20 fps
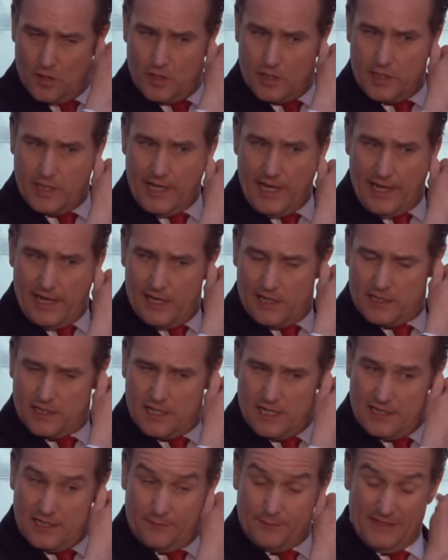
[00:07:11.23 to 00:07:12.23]
Yeah,
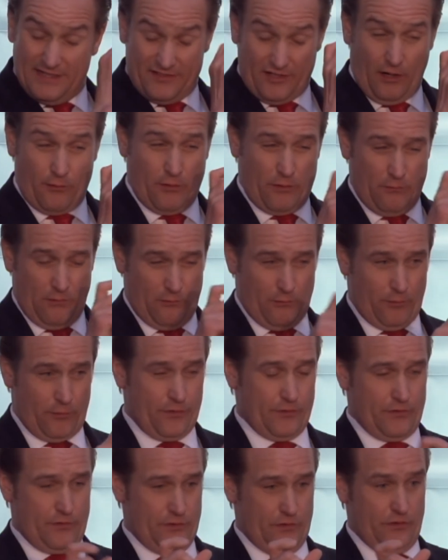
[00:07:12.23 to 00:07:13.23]
let me start with what
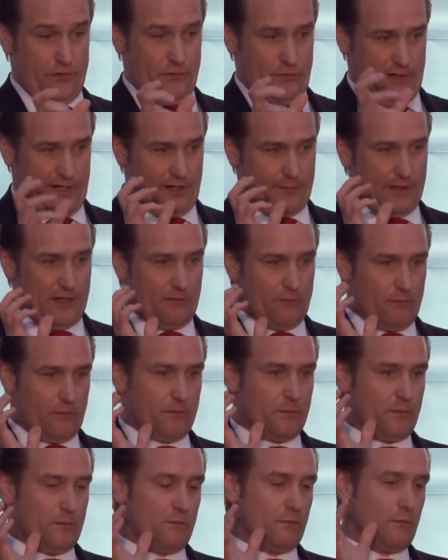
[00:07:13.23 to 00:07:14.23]
we're doing. I
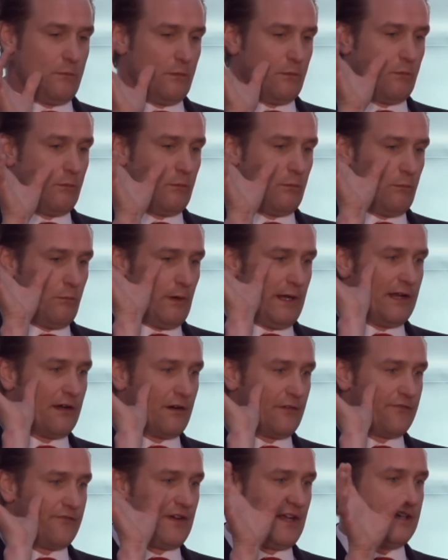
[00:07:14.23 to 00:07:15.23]
mean, we
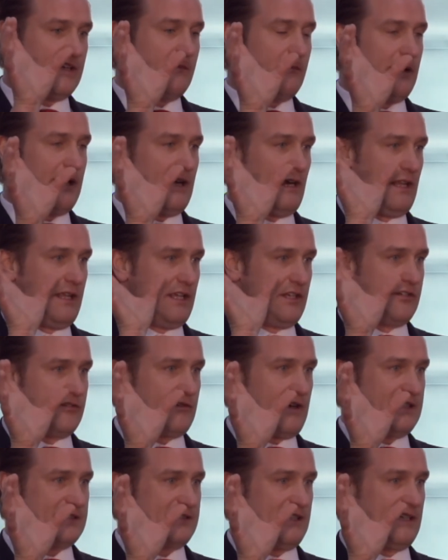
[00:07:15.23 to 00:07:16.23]
are fundamentally
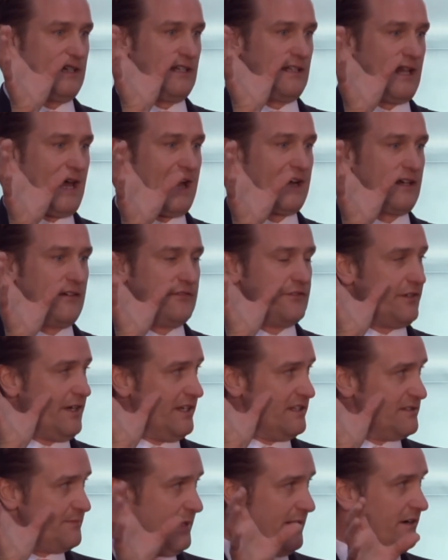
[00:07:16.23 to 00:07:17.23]
addressing a lack of
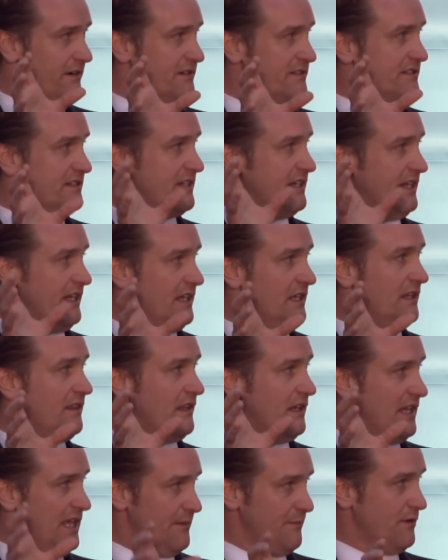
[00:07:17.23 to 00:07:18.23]
transparency in
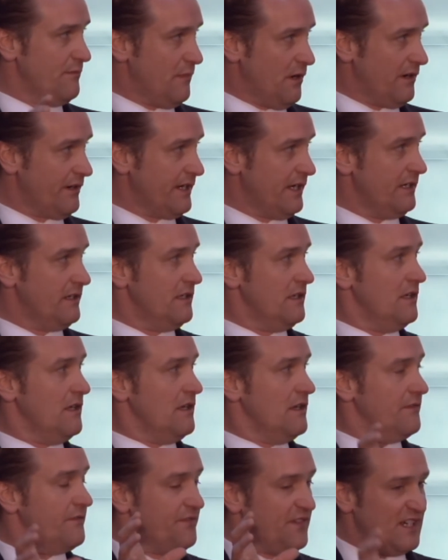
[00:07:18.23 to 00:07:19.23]
the labor market.
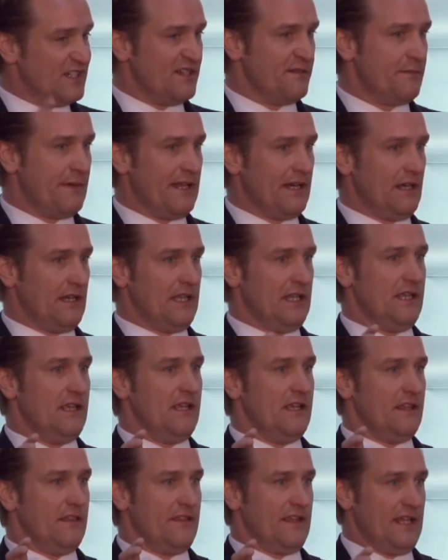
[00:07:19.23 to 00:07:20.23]
Fundamentally,
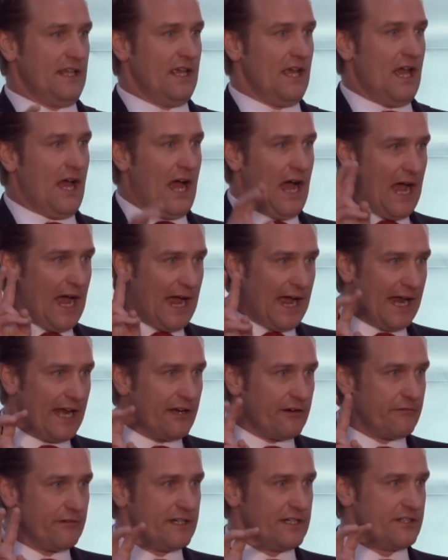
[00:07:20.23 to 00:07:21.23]
the
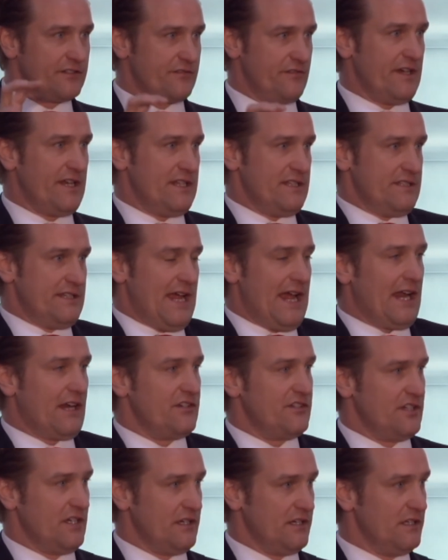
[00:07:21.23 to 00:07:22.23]
hiring
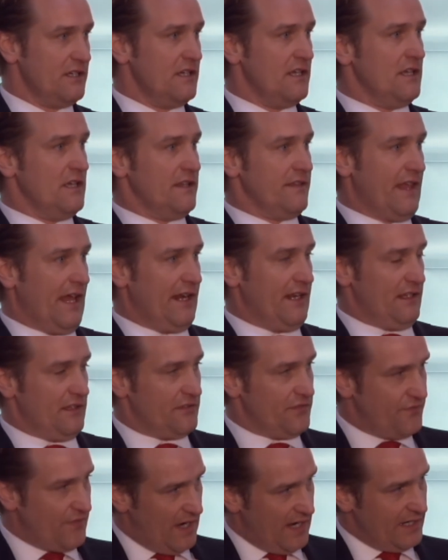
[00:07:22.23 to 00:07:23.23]
transaction, that
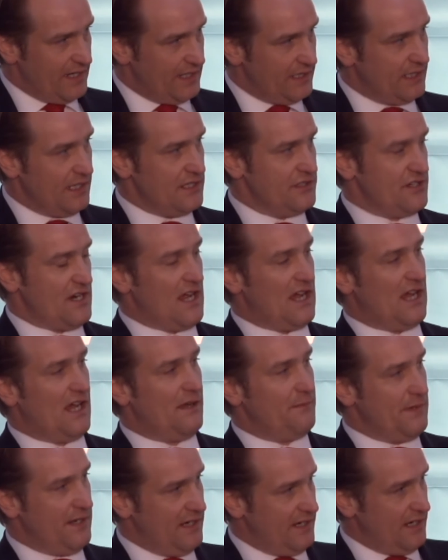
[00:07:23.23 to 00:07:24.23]
is, finding a
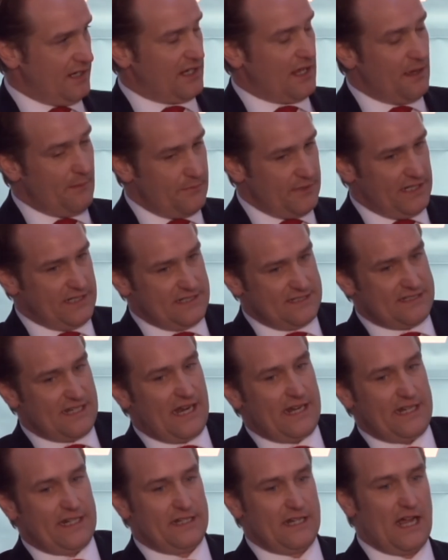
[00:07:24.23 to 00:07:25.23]
job and a company
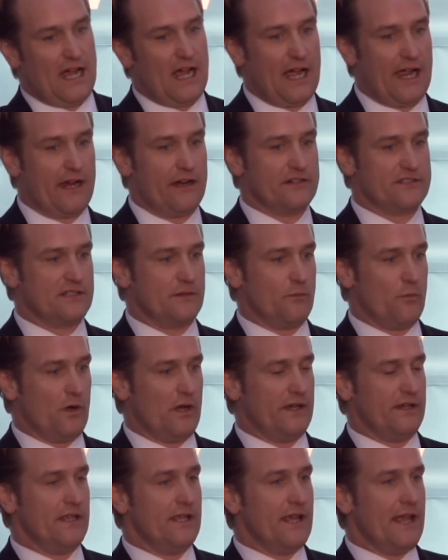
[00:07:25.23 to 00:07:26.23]
deciding to hire
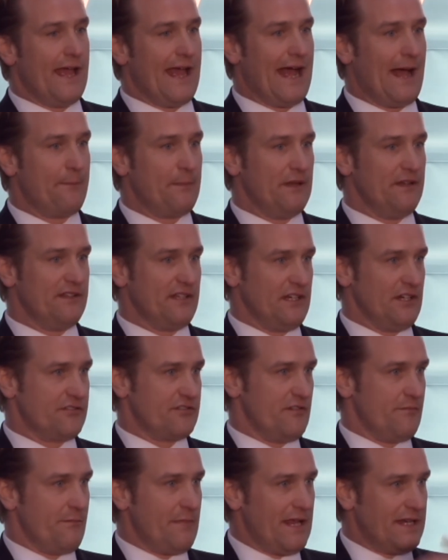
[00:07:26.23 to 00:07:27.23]
someone, happens in a
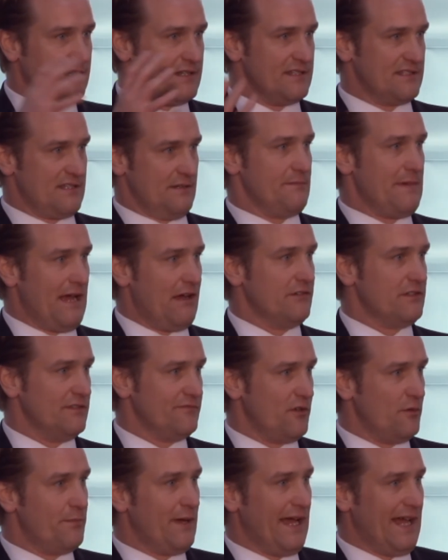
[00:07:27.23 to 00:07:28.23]
tremendous amount
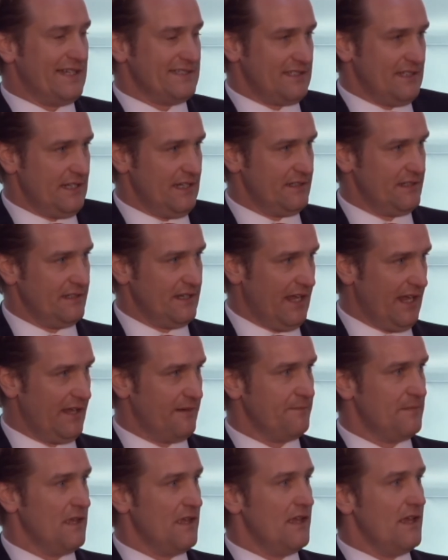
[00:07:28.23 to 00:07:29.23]
of opacity
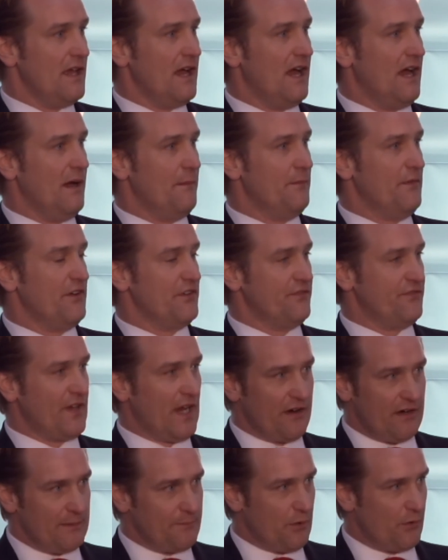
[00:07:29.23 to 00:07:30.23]
today. There's
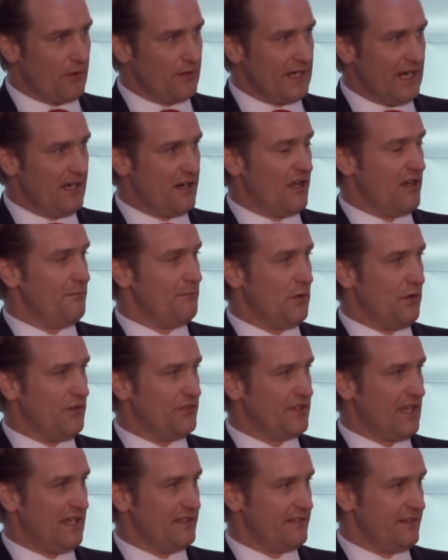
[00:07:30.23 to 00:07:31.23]
very poor data on
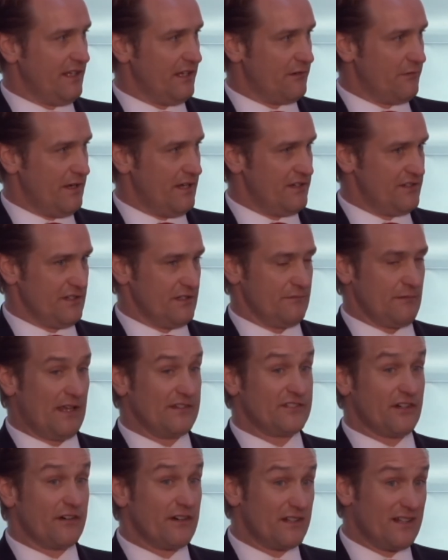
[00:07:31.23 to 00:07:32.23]
both sides of the equation. I
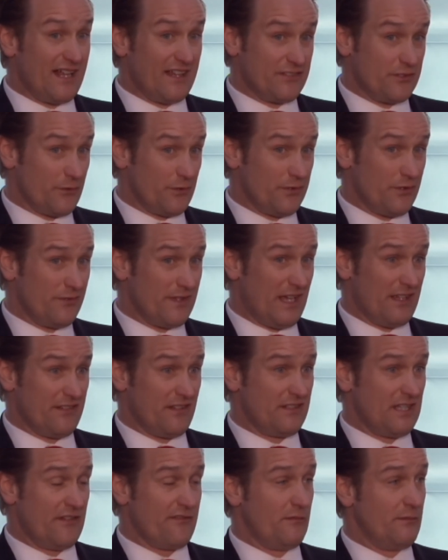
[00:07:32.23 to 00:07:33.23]
started Glassdoor in
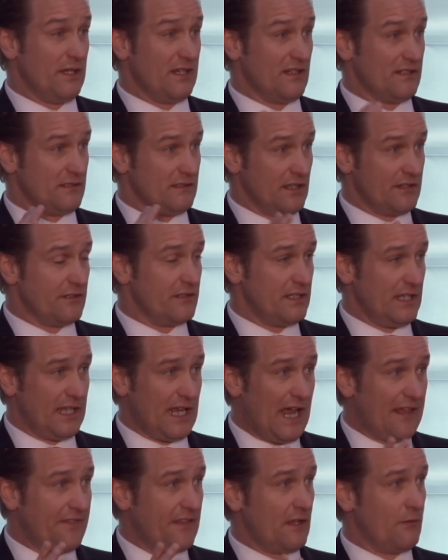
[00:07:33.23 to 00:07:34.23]
2007 because
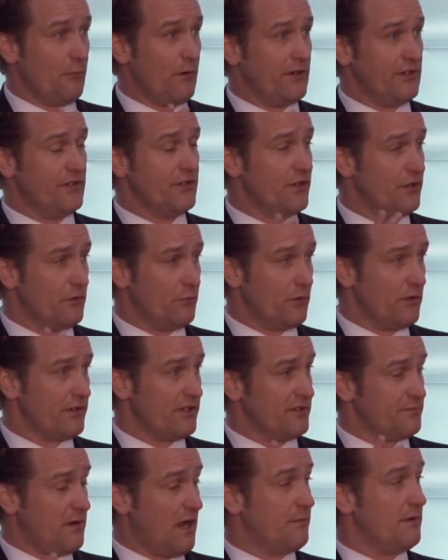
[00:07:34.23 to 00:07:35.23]
literally I think where you go to
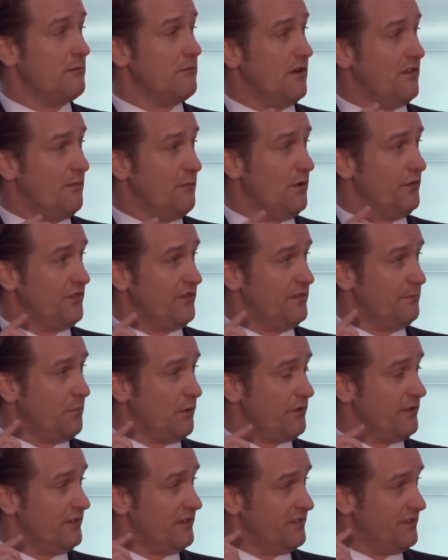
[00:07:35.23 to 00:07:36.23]
work is probably one of the most
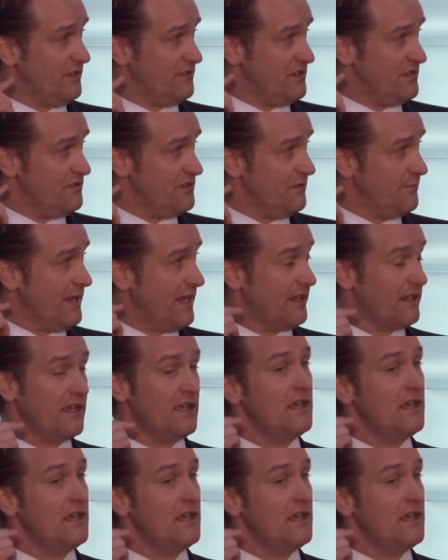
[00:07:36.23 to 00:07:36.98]
important decisions you'll make